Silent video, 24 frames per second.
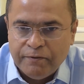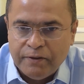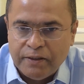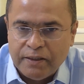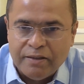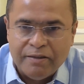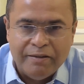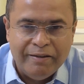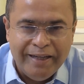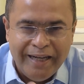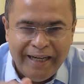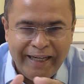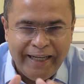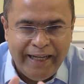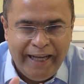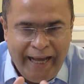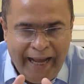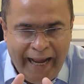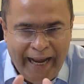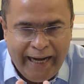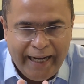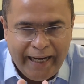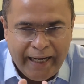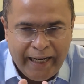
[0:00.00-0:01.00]
It's really a
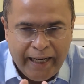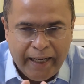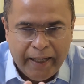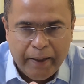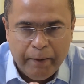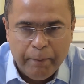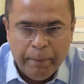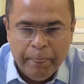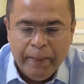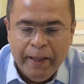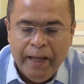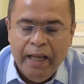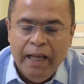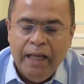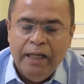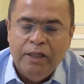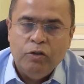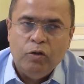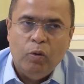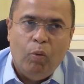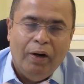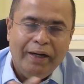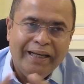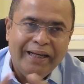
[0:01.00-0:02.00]
headache.
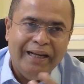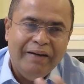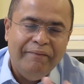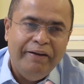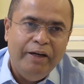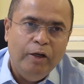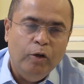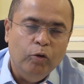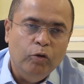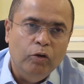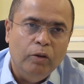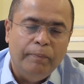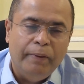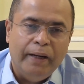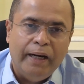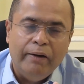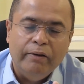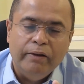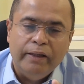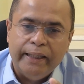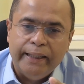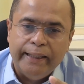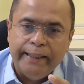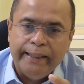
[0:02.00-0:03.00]
So what can we do
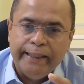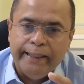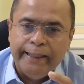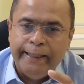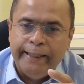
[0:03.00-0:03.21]
about it?